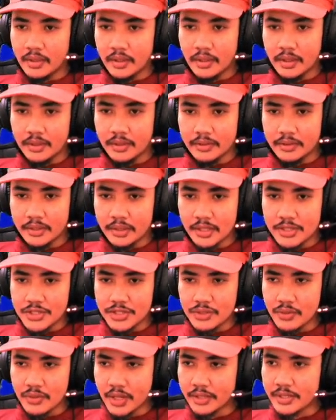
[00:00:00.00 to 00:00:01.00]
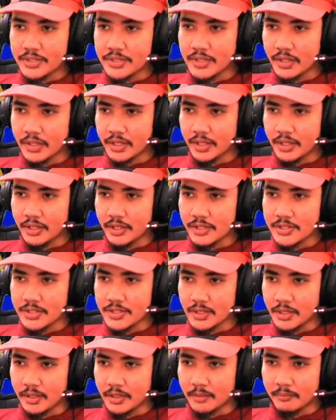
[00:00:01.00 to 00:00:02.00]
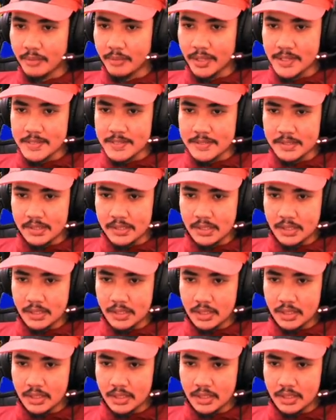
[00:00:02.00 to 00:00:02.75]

And then let's try this against uh, Benzi.